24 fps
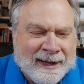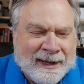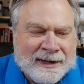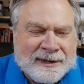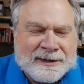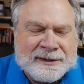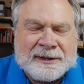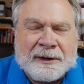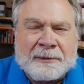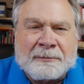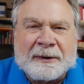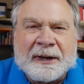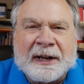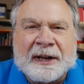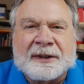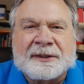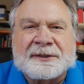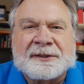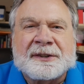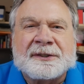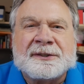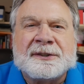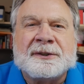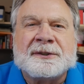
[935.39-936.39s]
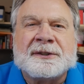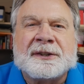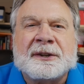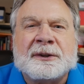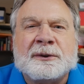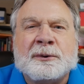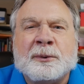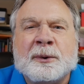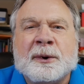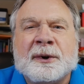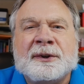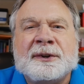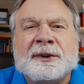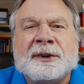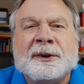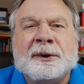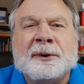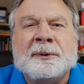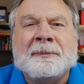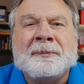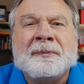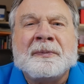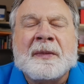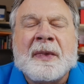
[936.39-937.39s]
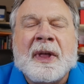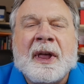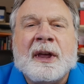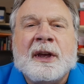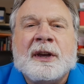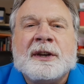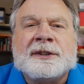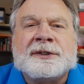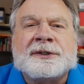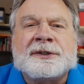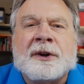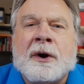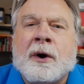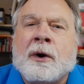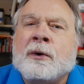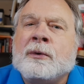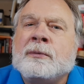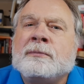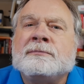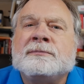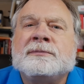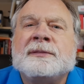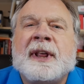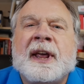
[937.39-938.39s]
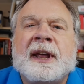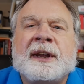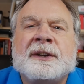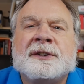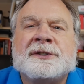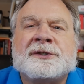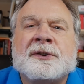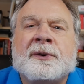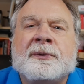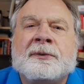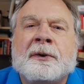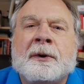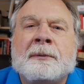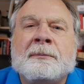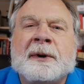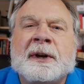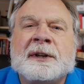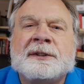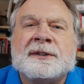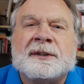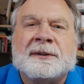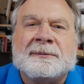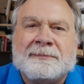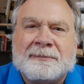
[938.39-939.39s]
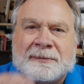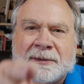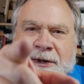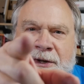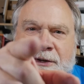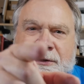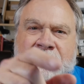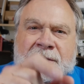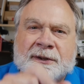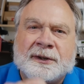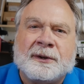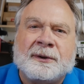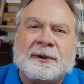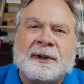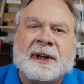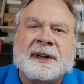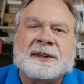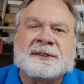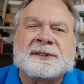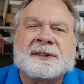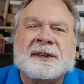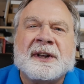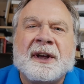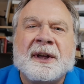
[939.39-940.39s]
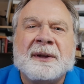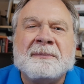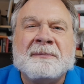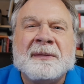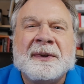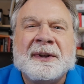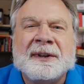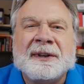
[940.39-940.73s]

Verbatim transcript: Somebody else is using the word too. So thank you so very much. Until next time,